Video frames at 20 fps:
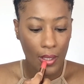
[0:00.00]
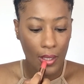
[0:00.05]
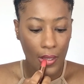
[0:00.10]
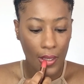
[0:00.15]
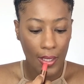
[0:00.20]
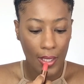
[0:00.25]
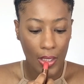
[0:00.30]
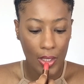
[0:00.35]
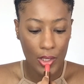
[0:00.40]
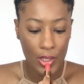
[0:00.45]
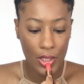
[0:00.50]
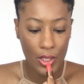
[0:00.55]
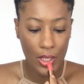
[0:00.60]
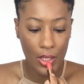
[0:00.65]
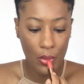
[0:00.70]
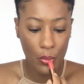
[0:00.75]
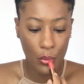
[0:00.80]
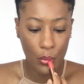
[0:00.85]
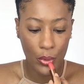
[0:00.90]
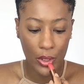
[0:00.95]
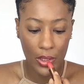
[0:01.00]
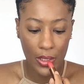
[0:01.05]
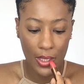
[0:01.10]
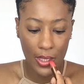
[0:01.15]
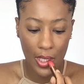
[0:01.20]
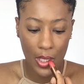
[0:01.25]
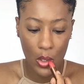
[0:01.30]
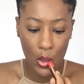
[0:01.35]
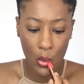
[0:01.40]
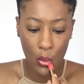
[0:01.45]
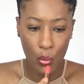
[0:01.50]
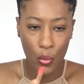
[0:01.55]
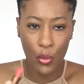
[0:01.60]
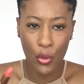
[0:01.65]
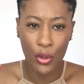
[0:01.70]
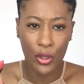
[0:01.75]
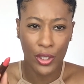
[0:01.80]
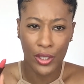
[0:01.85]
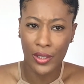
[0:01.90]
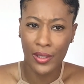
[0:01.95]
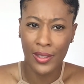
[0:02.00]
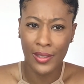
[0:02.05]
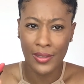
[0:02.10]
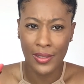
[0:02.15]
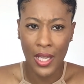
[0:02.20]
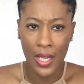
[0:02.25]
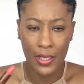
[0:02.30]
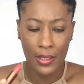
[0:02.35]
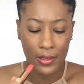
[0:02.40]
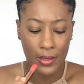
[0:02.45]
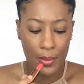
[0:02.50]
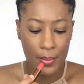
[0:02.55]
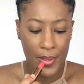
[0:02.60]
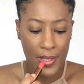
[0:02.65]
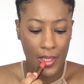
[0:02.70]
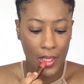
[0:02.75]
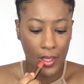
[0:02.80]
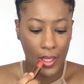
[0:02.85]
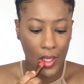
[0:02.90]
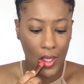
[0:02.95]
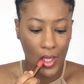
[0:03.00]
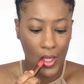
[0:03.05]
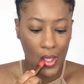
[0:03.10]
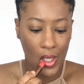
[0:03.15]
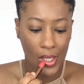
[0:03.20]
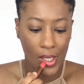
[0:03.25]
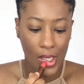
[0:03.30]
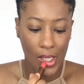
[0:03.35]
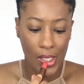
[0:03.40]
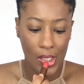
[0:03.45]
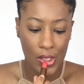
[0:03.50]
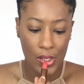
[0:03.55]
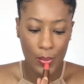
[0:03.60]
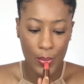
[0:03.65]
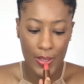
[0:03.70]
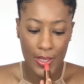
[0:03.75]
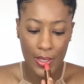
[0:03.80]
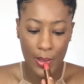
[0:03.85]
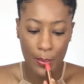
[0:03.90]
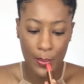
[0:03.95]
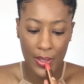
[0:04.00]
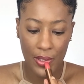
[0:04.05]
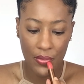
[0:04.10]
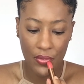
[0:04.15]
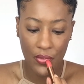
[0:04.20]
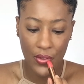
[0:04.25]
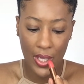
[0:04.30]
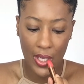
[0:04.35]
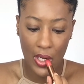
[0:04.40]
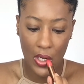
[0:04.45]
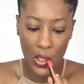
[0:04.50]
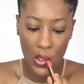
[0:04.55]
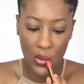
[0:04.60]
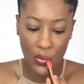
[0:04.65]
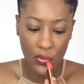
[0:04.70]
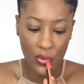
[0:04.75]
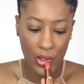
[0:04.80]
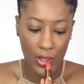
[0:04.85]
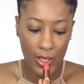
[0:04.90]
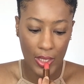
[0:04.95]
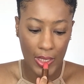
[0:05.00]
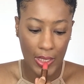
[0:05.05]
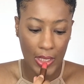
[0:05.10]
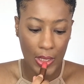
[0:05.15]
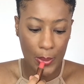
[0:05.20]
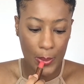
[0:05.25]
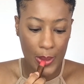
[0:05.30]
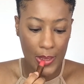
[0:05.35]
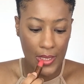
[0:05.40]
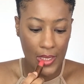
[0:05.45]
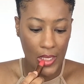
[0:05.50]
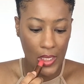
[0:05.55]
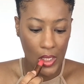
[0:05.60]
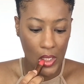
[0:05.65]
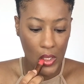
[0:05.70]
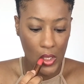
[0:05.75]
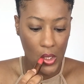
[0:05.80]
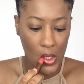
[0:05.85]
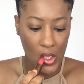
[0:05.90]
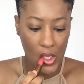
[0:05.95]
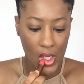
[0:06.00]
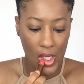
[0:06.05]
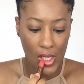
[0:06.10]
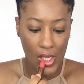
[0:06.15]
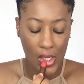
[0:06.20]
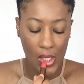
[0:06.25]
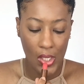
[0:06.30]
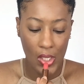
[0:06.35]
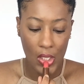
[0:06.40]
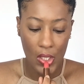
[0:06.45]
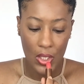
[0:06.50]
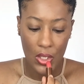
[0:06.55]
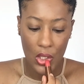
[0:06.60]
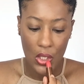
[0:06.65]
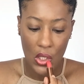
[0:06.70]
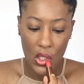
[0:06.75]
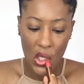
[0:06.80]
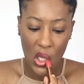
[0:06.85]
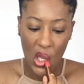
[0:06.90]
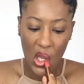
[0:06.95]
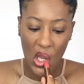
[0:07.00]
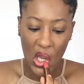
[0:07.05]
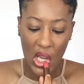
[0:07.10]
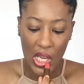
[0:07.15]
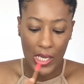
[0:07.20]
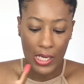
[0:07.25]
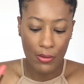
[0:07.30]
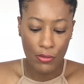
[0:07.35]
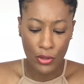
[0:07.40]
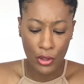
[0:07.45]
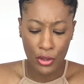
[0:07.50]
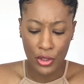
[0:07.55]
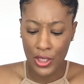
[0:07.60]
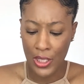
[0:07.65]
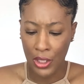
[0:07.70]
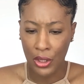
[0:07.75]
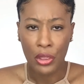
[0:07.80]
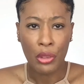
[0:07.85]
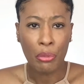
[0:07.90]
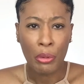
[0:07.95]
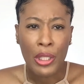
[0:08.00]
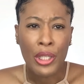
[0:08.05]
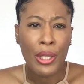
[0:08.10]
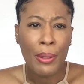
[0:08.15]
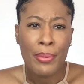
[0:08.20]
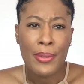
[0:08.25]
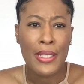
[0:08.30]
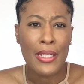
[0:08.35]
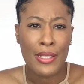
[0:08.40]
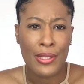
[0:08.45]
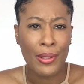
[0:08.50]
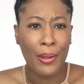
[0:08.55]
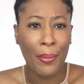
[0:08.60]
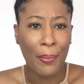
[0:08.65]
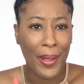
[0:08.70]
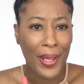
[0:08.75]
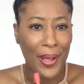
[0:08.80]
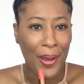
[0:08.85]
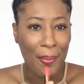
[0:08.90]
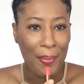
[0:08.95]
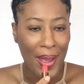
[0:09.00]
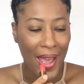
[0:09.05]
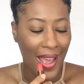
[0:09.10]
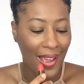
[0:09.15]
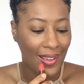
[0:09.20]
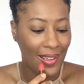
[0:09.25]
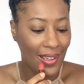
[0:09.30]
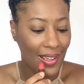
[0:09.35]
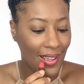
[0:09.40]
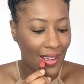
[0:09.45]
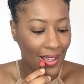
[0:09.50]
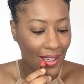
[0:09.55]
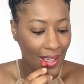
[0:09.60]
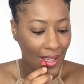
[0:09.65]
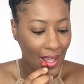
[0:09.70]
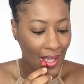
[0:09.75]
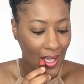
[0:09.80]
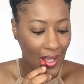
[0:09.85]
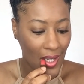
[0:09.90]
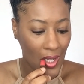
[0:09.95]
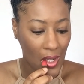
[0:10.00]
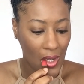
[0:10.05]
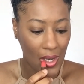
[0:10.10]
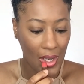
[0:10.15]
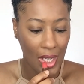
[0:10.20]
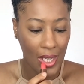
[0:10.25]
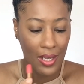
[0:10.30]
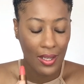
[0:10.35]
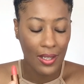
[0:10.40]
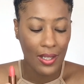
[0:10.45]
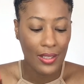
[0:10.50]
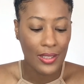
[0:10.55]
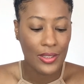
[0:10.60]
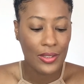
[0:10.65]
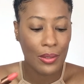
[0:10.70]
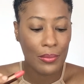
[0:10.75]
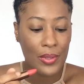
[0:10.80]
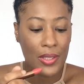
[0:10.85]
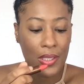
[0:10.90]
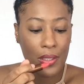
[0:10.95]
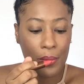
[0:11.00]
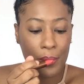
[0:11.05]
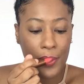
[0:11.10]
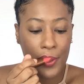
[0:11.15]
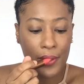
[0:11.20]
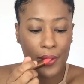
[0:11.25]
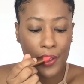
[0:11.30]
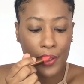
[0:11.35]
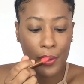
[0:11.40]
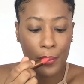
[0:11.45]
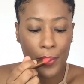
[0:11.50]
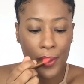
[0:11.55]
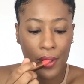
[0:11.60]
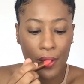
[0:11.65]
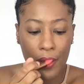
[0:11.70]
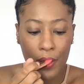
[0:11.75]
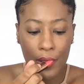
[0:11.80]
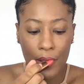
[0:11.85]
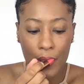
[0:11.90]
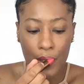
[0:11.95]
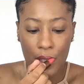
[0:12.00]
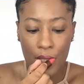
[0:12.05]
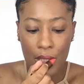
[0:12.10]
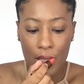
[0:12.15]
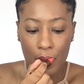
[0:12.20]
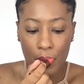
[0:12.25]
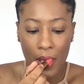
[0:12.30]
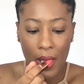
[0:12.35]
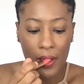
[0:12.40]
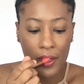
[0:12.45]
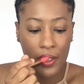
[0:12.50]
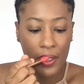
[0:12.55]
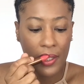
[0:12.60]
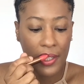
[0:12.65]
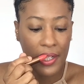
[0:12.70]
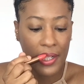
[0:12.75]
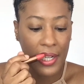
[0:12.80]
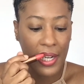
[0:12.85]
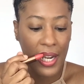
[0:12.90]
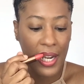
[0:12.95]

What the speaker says: And she didn't really wear a lot of lipstick. She wasn't a big fan of lipstick, even though she had 3 lipsticks in her makeup bag. So I'm just going to put a little bit on, just pat it in.